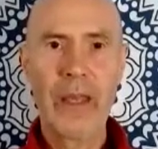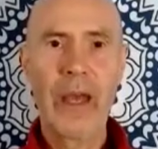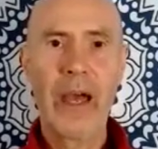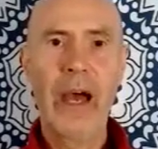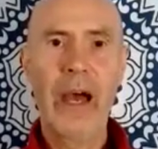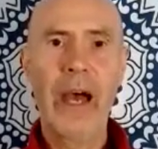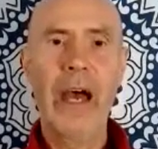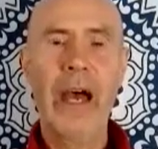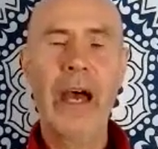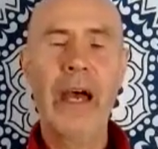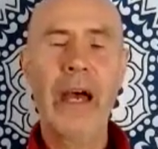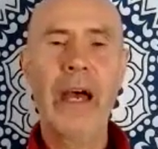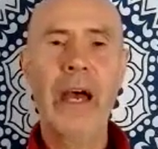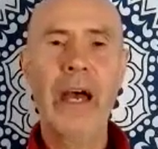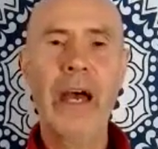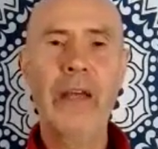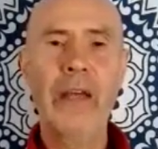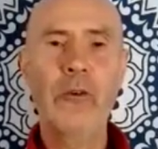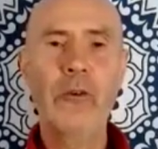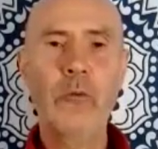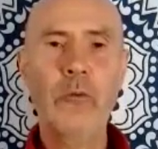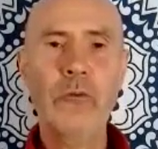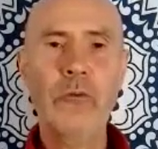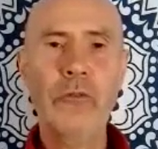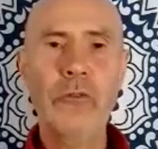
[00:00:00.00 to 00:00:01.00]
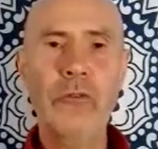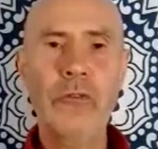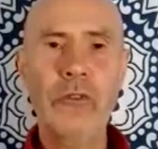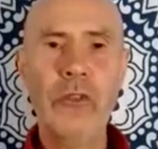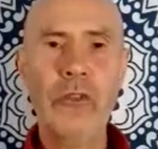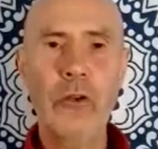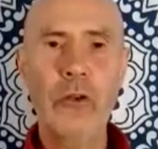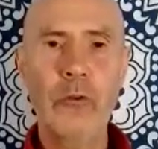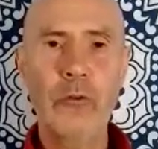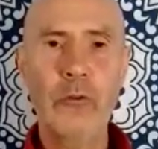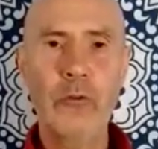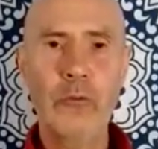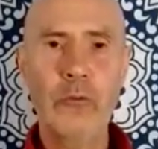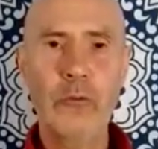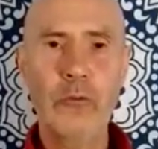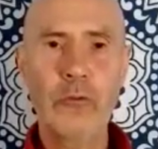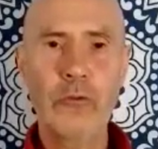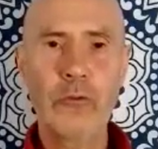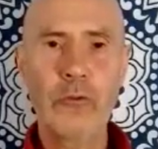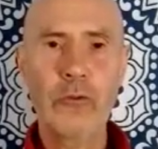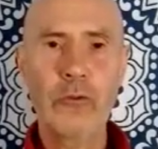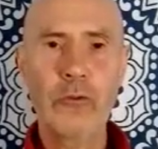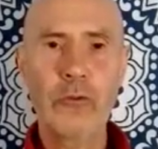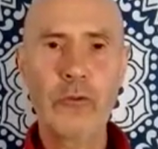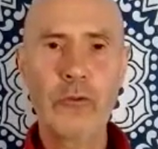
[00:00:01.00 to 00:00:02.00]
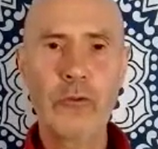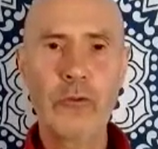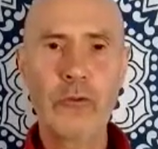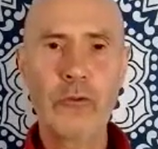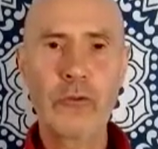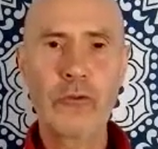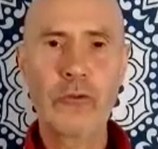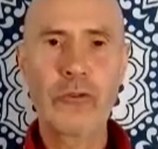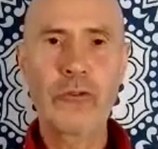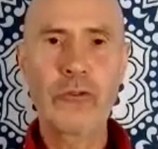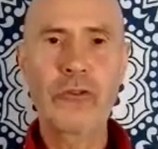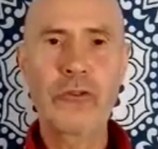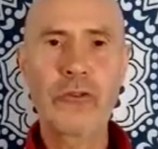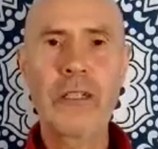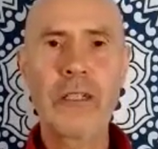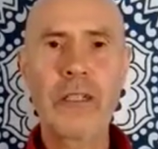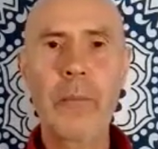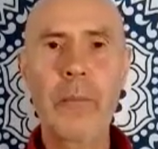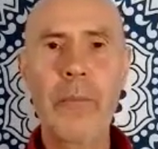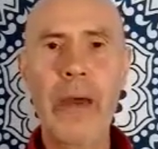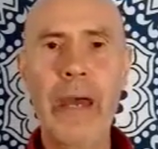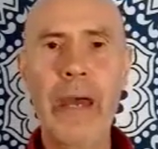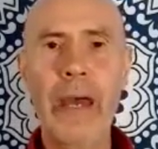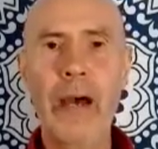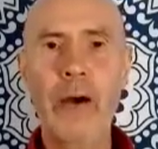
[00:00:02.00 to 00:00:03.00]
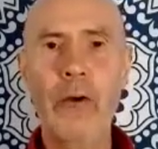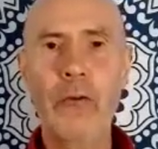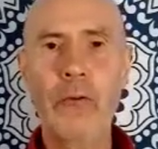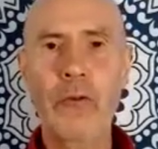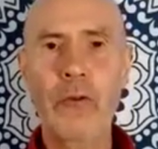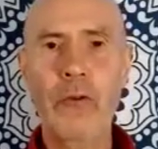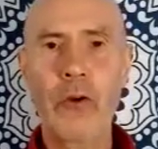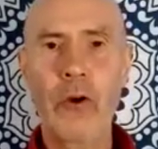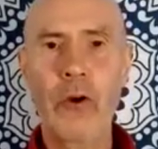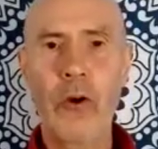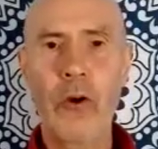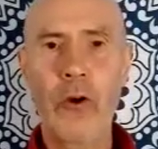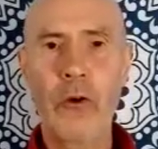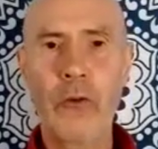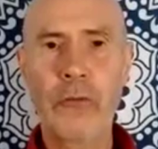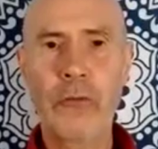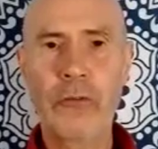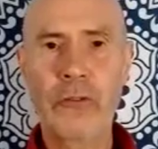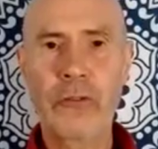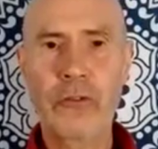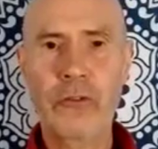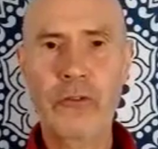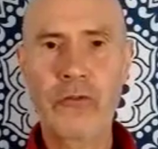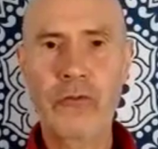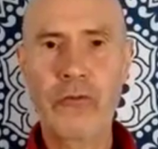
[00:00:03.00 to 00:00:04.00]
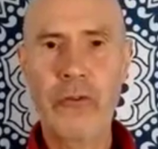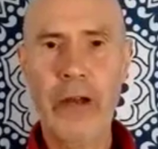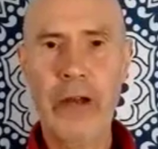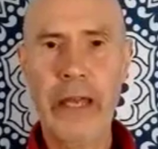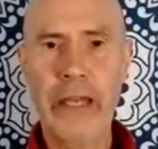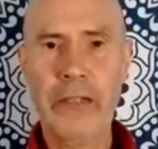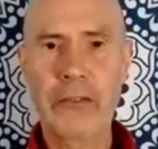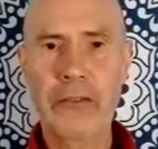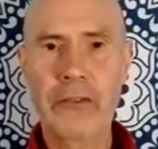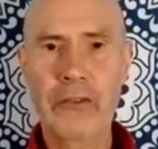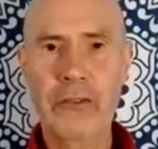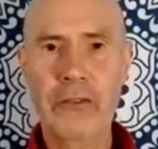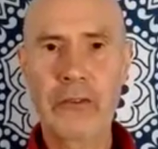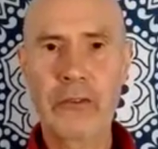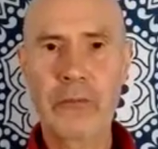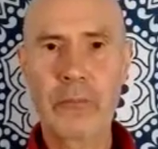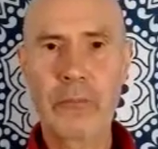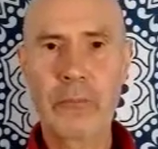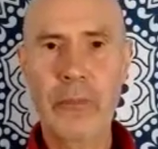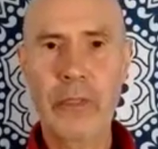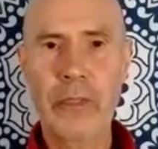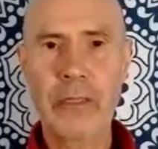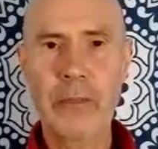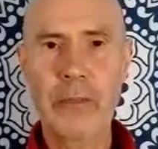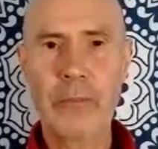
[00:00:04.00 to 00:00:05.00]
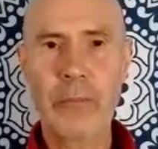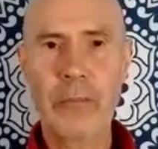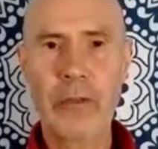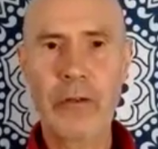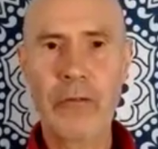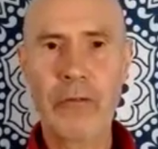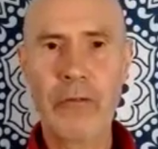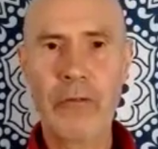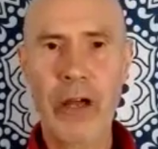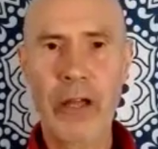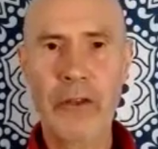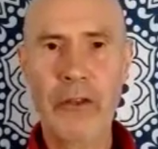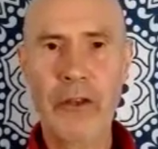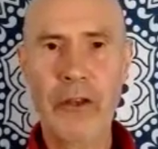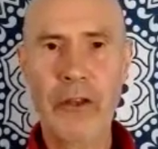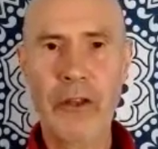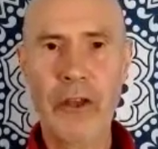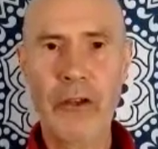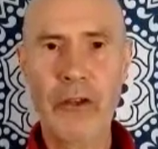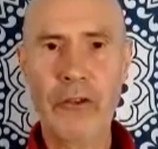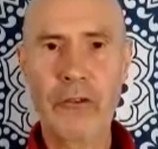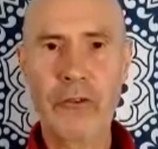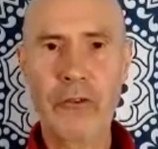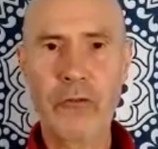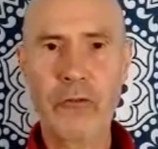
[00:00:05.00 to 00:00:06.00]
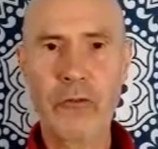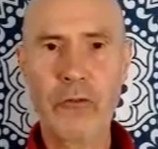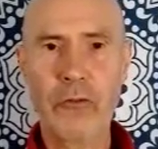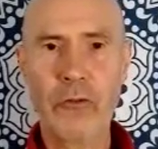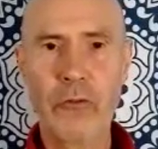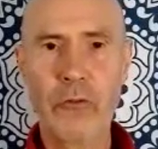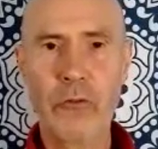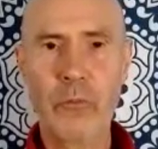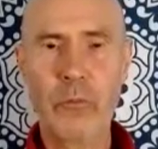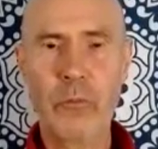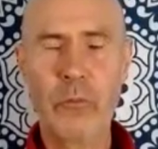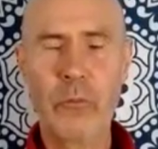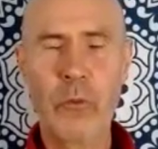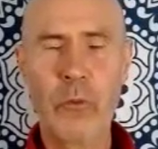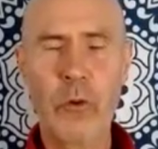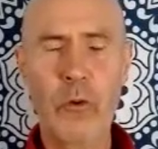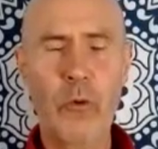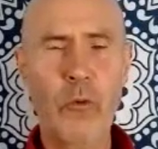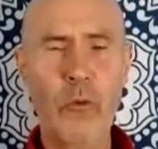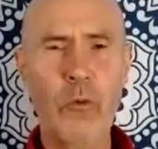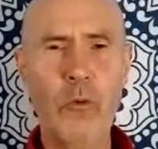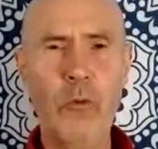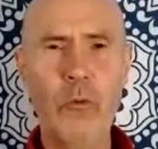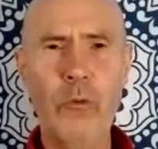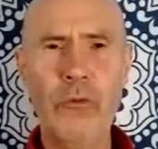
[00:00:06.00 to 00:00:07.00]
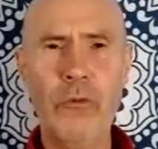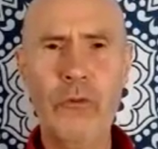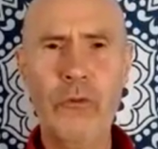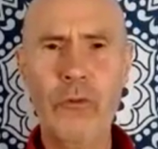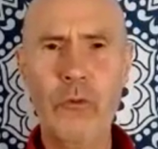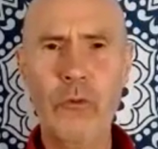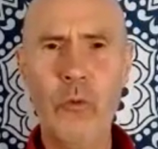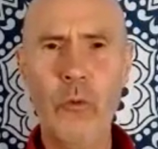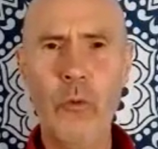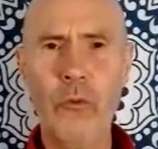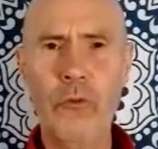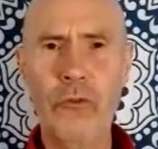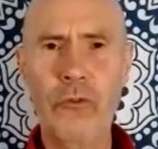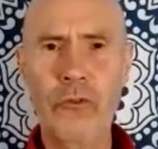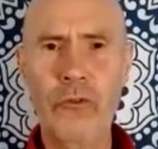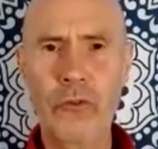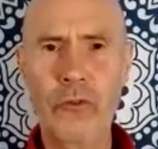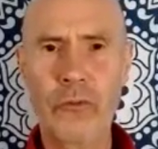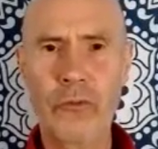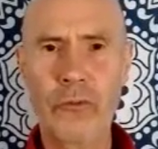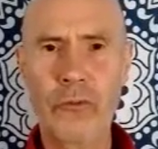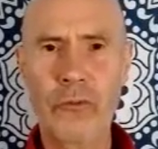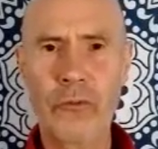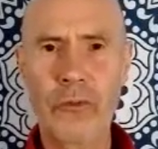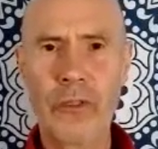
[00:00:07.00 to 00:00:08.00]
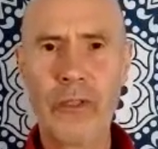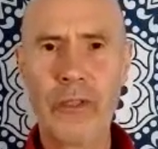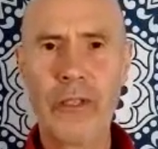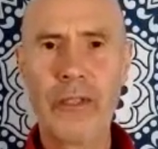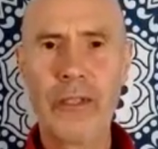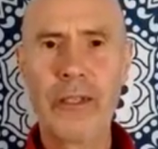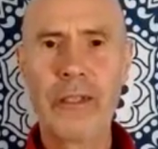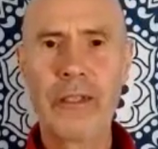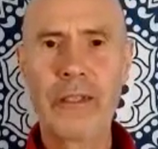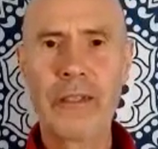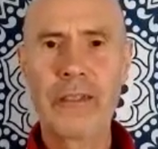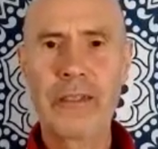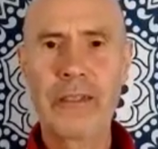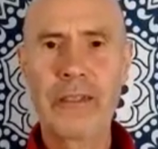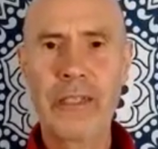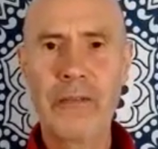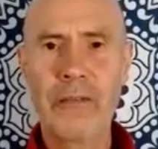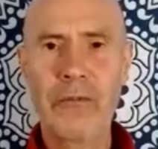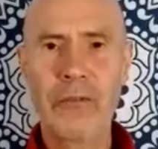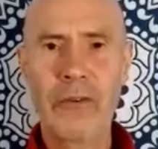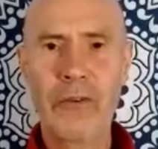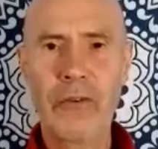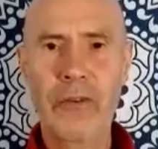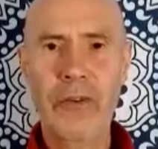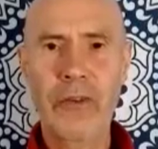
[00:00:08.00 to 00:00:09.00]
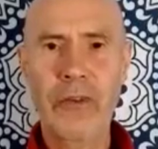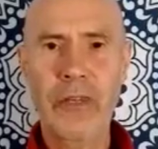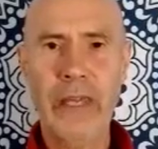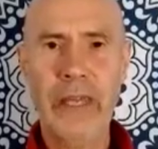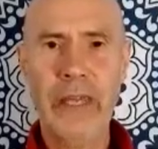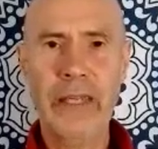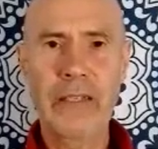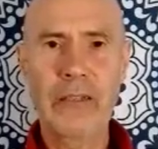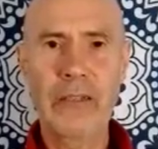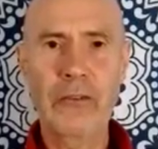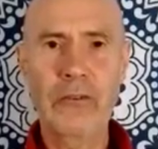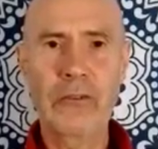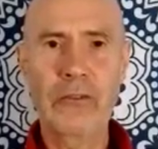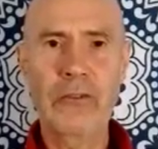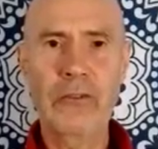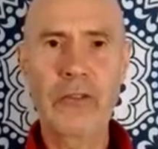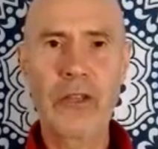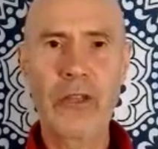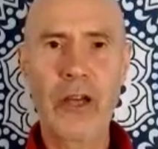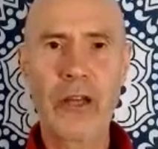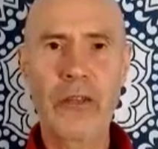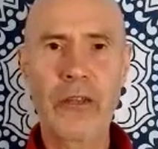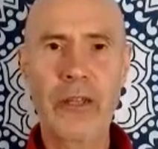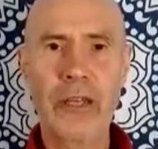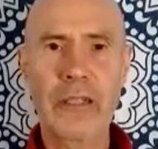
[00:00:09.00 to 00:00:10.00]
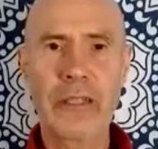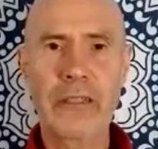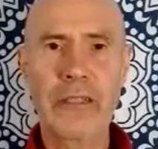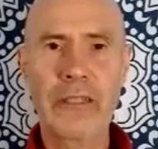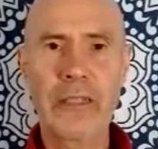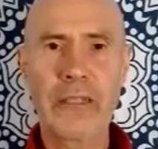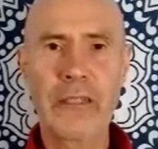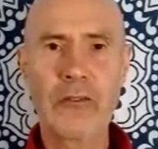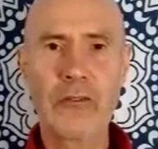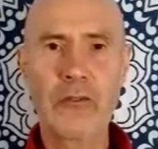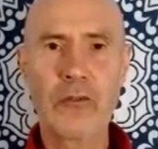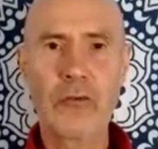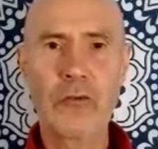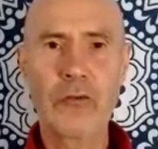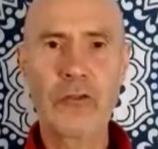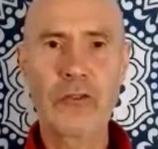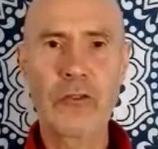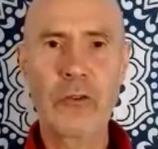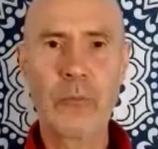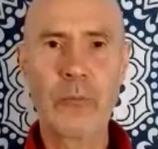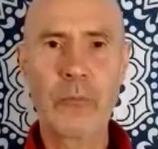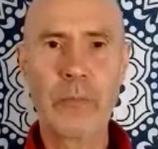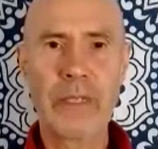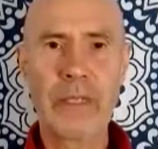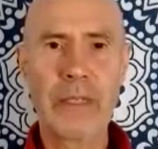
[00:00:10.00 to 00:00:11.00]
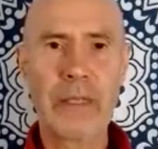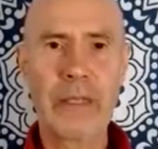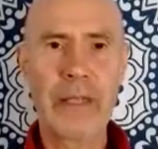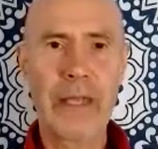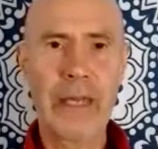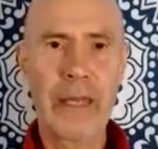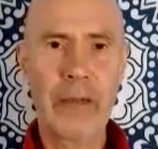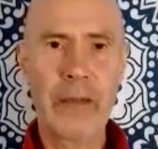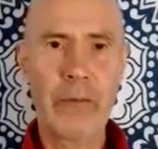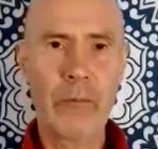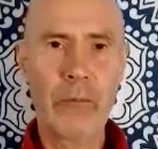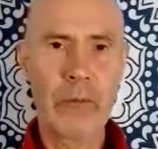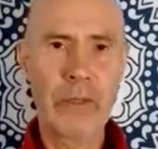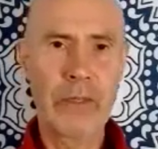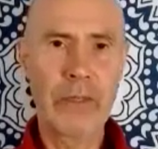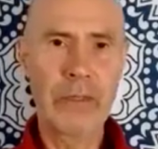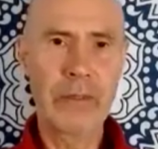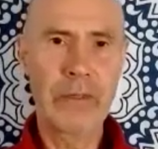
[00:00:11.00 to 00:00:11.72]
Uh, and also just the amount of stress people are under through all sorts of different things that didn't used to be there. We